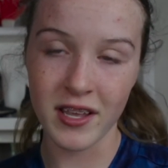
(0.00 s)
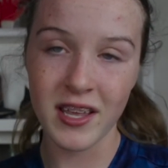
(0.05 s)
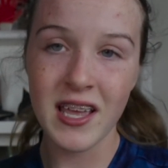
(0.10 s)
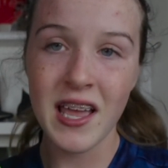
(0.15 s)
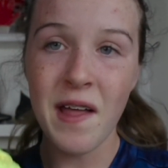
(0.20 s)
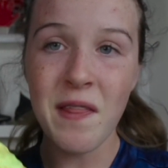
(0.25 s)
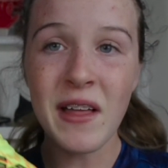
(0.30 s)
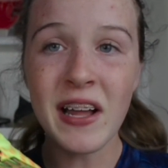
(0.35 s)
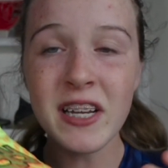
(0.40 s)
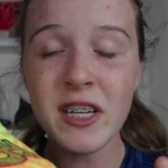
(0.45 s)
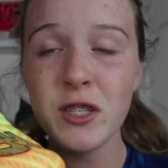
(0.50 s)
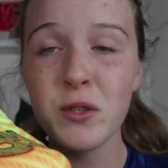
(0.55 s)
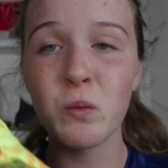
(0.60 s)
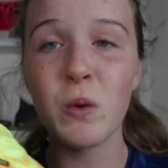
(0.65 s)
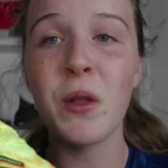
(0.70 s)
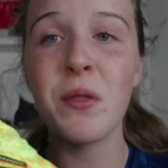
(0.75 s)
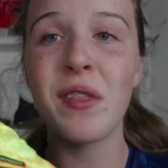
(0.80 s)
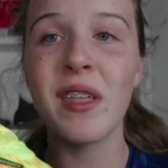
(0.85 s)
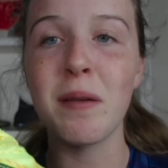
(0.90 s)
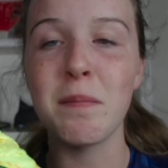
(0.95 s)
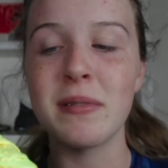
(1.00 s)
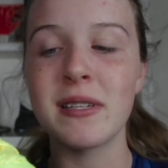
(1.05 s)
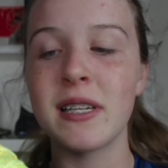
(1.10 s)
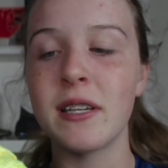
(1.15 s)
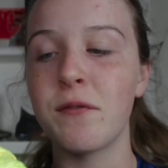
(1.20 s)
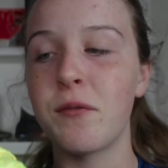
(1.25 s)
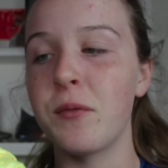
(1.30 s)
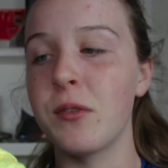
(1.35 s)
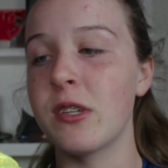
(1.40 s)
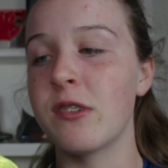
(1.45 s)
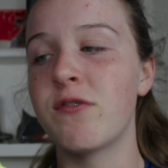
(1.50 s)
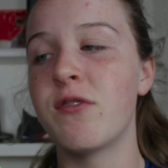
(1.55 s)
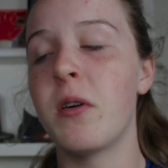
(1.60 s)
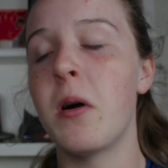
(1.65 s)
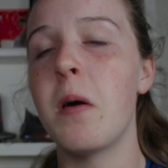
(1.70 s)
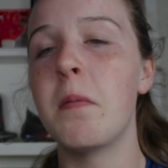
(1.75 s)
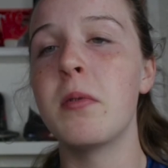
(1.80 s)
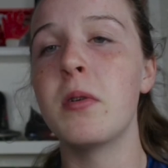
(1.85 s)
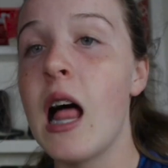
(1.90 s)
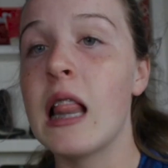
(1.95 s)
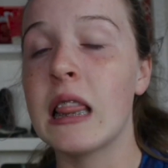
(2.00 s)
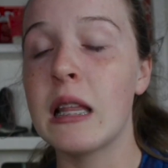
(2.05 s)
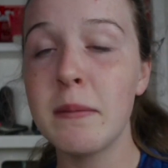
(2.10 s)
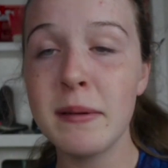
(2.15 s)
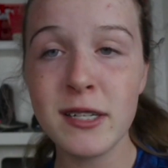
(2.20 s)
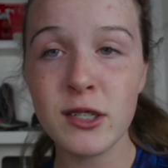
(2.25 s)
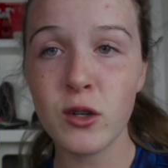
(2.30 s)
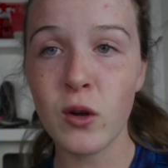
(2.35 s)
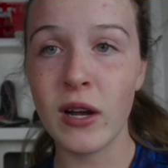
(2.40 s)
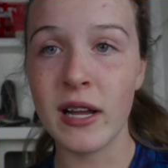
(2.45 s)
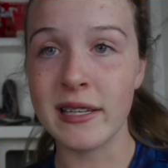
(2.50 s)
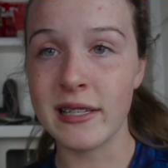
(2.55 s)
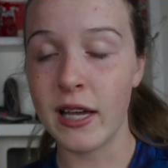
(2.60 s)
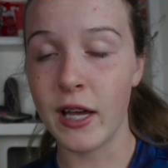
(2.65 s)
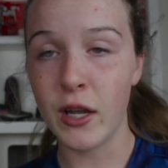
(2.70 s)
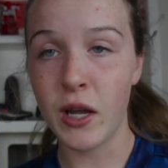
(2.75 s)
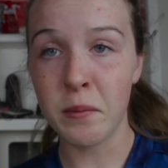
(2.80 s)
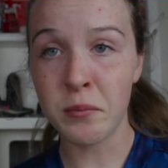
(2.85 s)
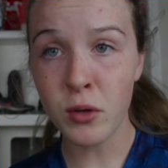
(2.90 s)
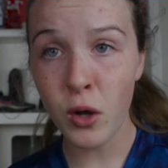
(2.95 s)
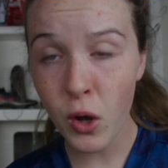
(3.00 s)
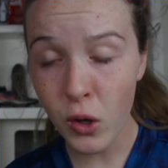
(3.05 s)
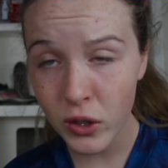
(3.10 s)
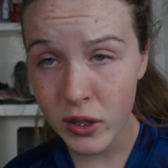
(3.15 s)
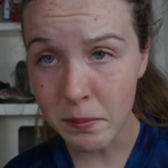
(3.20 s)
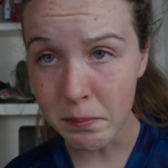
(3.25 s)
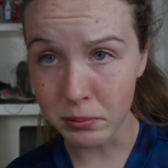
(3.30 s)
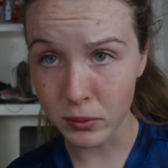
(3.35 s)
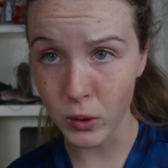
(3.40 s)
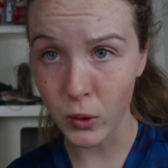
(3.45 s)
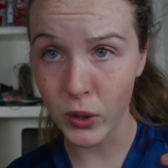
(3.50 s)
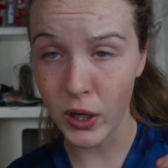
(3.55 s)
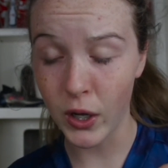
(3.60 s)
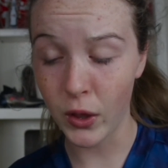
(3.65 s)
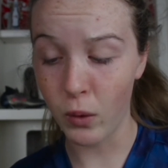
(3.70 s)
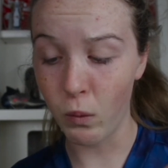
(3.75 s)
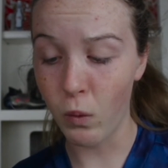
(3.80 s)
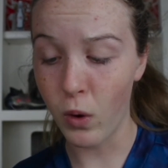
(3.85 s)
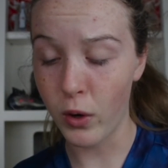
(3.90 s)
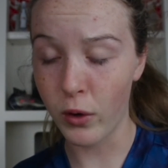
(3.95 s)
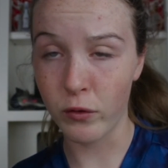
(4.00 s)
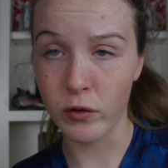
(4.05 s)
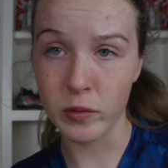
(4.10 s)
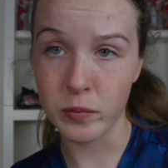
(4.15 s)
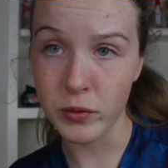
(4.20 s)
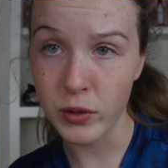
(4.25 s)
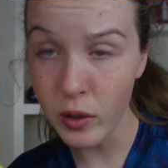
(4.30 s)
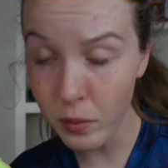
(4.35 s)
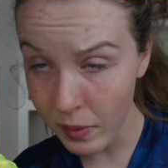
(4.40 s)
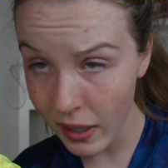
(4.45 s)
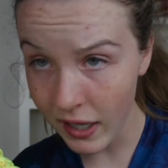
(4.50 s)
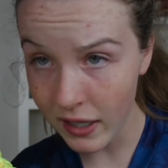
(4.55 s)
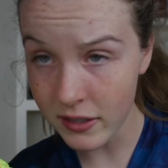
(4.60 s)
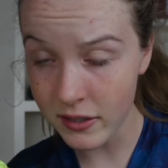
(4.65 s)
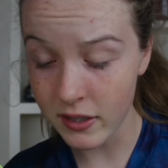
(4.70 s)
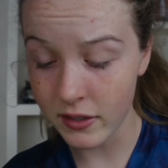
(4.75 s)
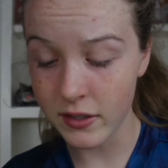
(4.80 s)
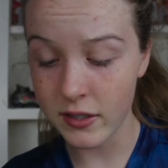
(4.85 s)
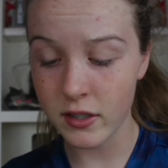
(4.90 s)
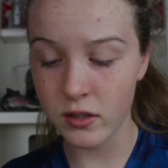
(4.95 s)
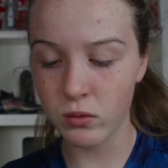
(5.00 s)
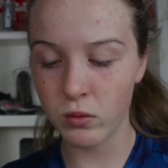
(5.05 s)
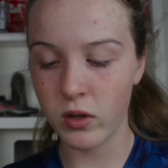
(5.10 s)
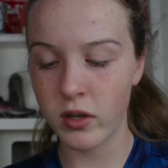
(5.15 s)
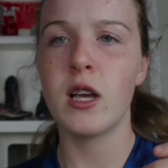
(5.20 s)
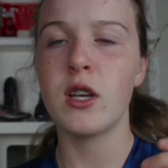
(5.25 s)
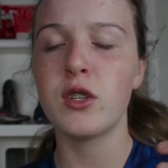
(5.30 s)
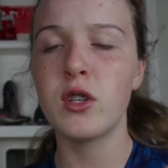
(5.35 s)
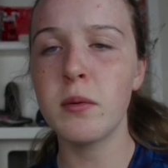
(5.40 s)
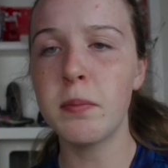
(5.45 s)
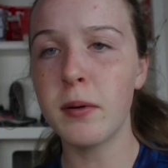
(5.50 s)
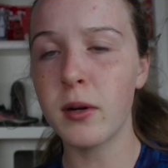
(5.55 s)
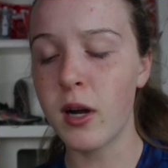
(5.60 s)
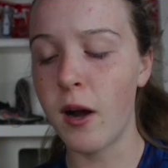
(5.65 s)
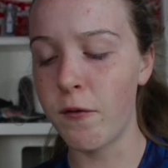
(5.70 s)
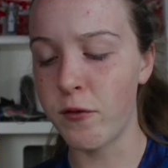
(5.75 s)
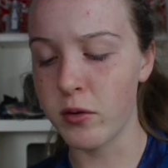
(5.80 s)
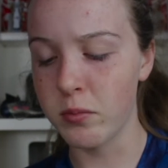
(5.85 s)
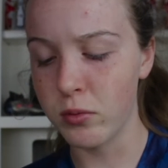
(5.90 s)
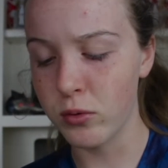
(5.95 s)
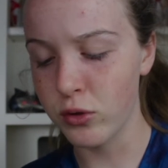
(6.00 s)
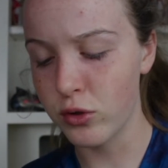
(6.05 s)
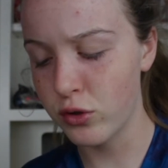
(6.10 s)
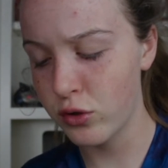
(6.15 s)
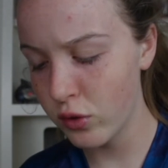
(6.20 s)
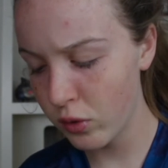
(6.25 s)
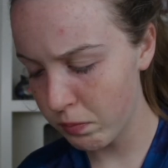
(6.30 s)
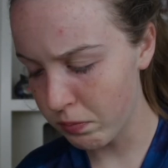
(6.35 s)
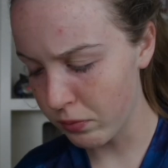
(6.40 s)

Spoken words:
That's just one thing missing from this fall boot. Let me just go ahead and tell you, I'm totally blown out of the water from New Balance on this one. Super comfortable, super